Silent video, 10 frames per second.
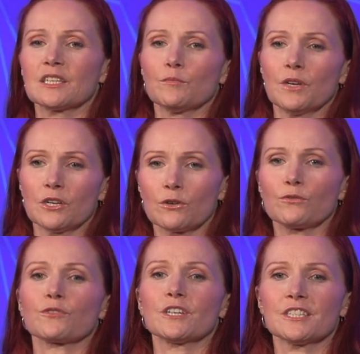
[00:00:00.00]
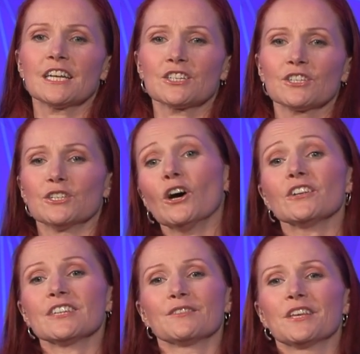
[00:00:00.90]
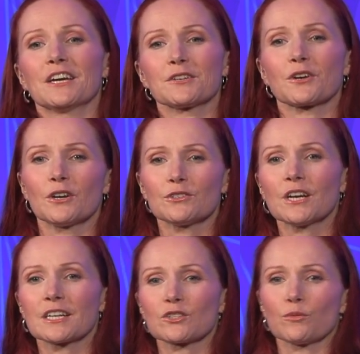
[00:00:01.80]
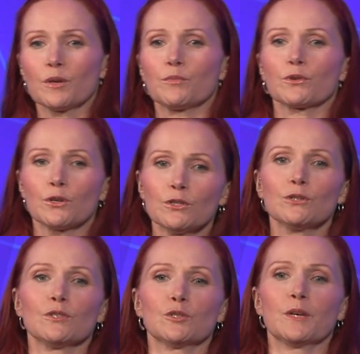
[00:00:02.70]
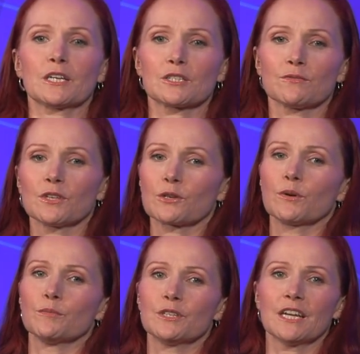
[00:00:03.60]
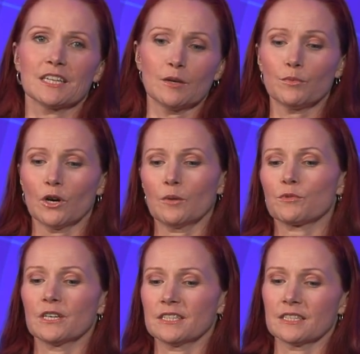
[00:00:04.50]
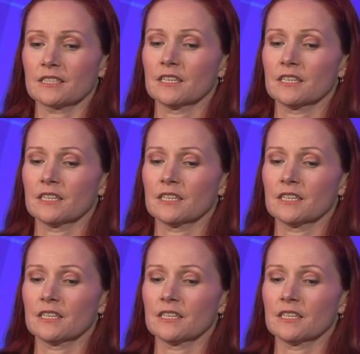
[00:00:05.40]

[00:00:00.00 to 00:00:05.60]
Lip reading: it'd be good for us to actually not have that in contracts so people could do inspection of the equipment and keep it operating.